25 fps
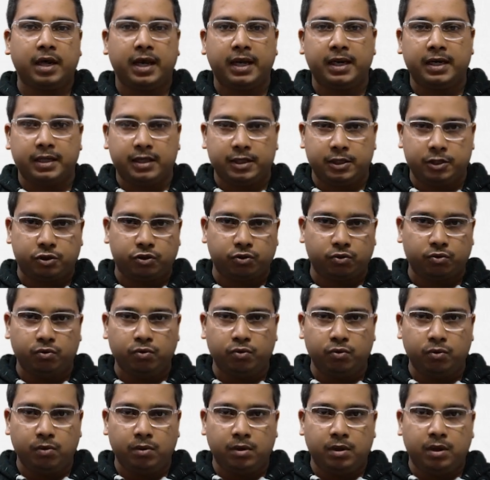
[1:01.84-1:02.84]
an issue
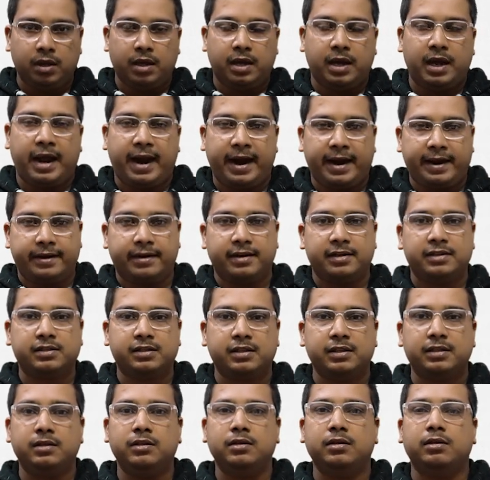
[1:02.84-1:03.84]

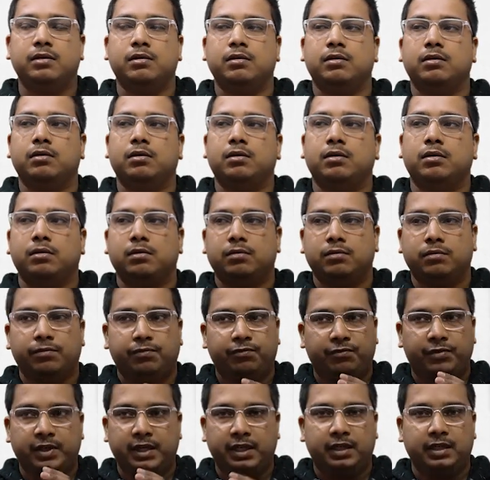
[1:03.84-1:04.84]
addressing
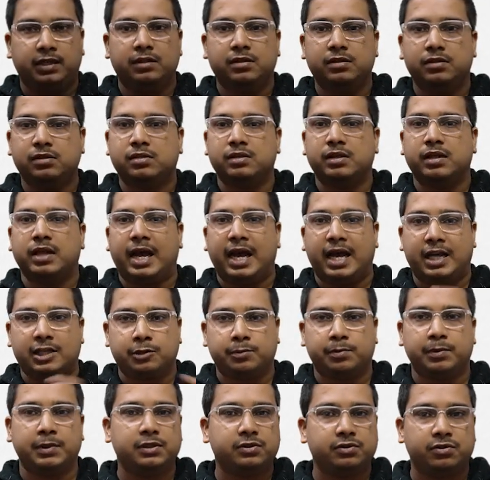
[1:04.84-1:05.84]
various
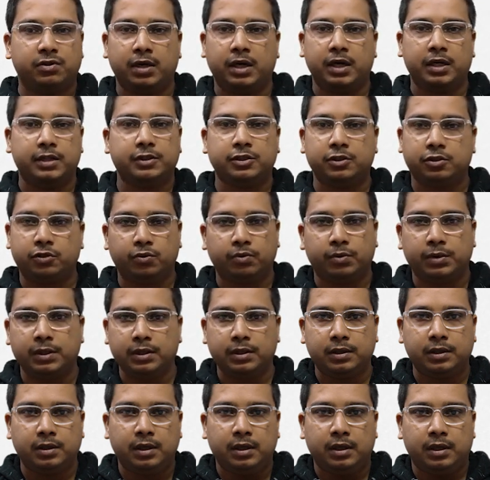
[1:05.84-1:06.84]
aspects related to it
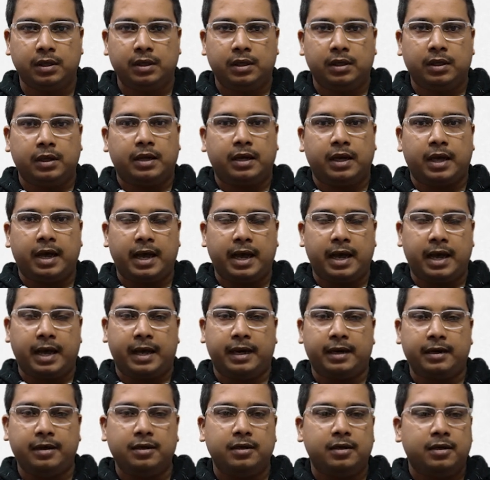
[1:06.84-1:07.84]

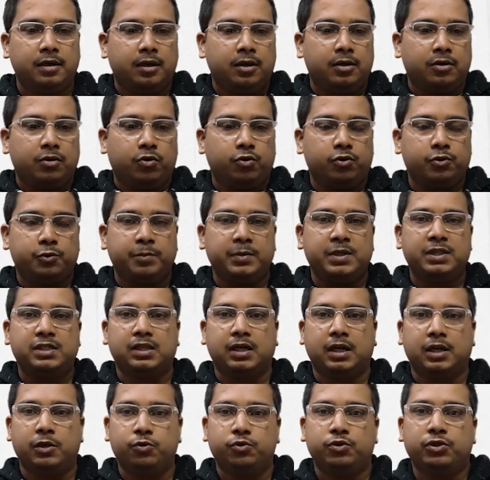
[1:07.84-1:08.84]
and uspe
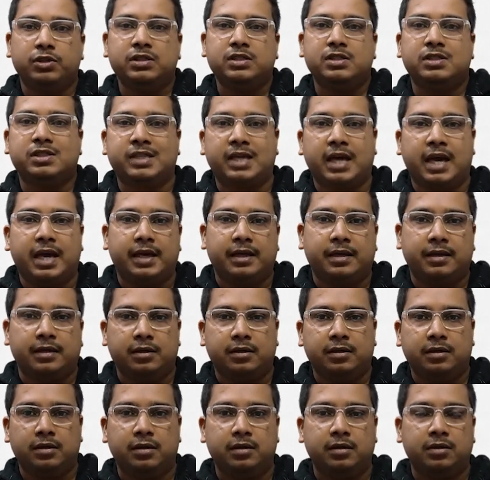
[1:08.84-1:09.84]
solutions kya hai,
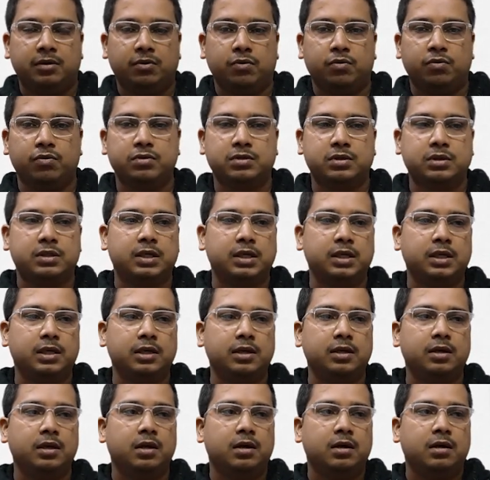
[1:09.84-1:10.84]

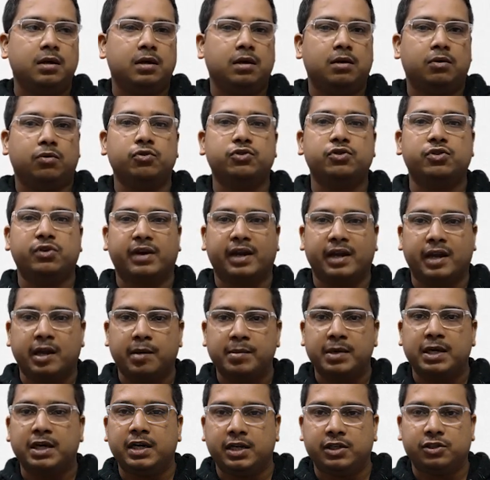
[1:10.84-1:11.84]
uske kuch
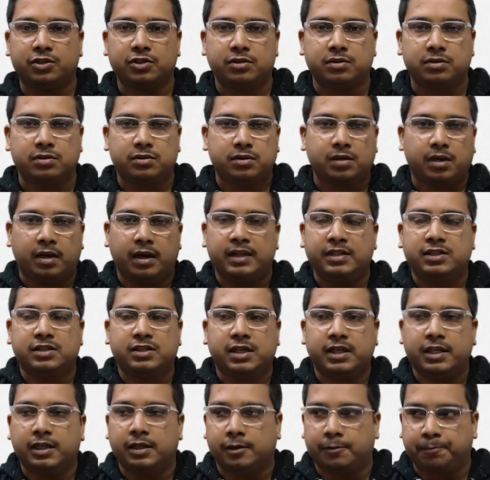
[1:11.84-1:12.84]
recommendations. Let's
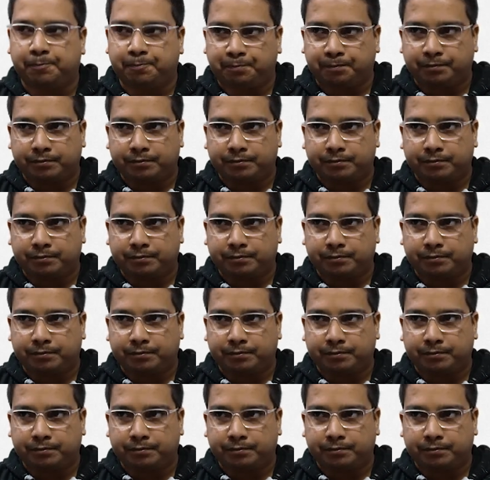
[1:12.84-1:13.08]
take,